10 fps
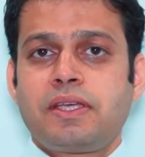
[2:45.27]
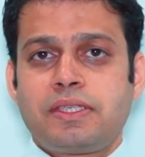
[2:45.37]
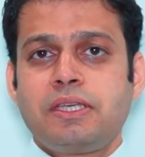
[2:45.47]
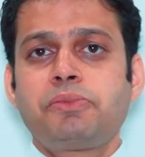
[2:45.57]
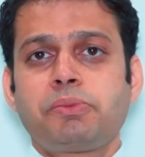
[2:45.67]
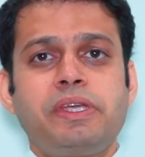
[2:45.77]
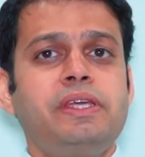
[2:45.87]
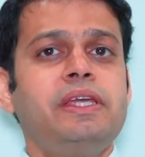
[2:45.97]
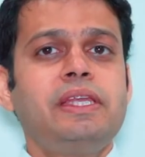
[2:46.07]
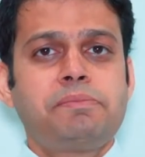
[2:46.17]
seemed to be
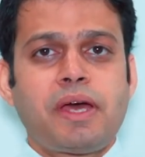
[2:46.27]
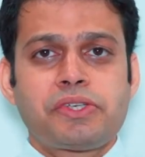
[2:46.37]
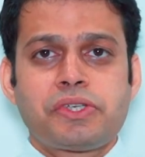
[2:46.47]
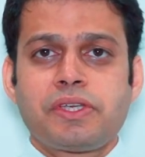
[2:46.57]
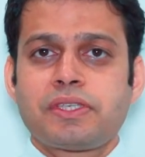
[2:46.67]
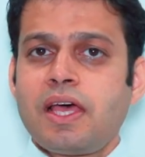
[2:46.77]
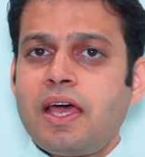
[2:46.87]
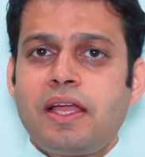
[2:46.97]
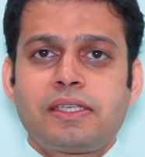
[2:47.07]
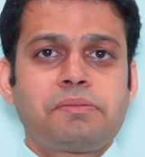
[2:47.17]
healing patches
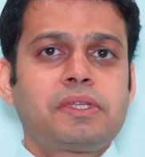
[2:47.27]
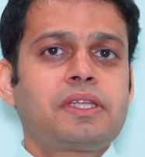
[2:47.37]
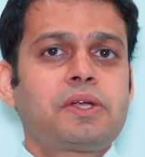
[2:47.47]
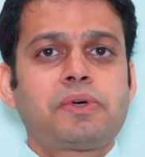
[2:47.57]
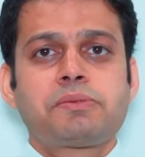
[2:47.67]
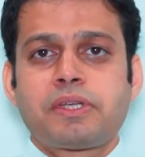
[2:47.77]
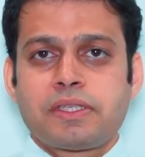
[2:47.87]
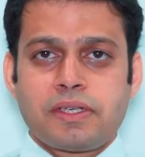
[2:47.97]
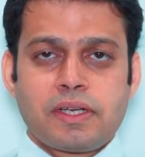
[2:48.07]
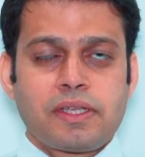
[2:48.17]
and something that was
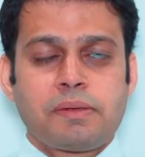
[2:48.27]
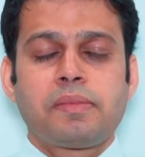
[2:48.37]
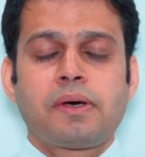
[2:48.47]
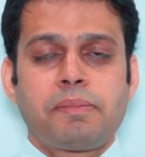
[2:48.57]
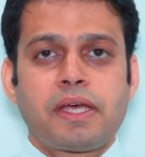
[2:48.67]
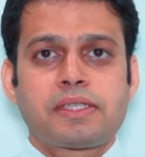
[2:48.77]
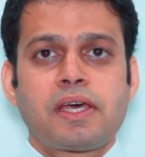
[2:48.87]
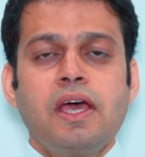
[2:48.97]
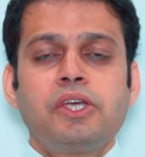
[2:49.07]
present at the uh, past.